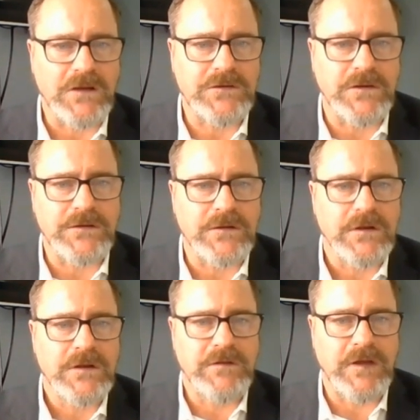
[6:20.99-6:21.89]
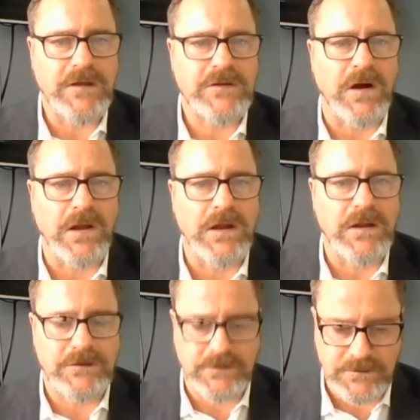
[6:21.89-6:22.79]
justice for his
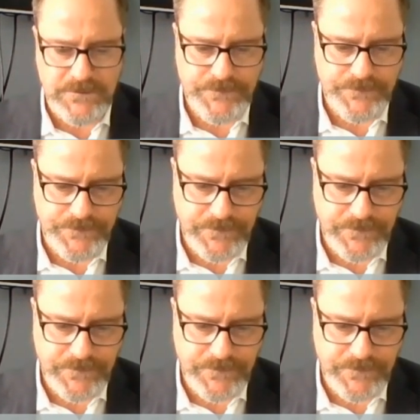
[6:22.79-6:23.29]
colleagues.